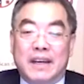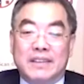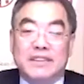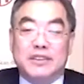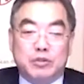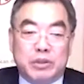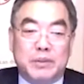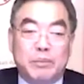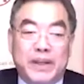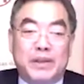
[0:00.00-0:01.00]
and the
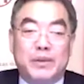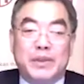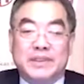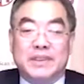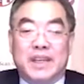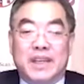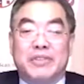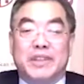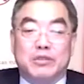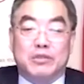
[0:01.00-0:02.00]
trade barriers have
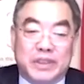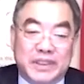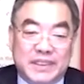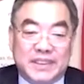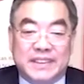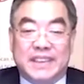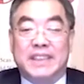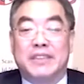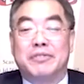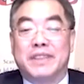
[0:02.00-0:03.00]
increased
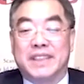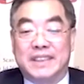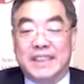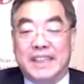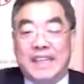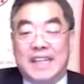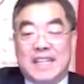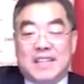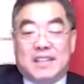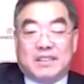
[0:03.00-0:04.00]
significantly.
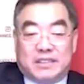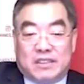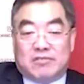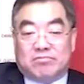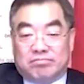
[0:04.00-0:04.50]
So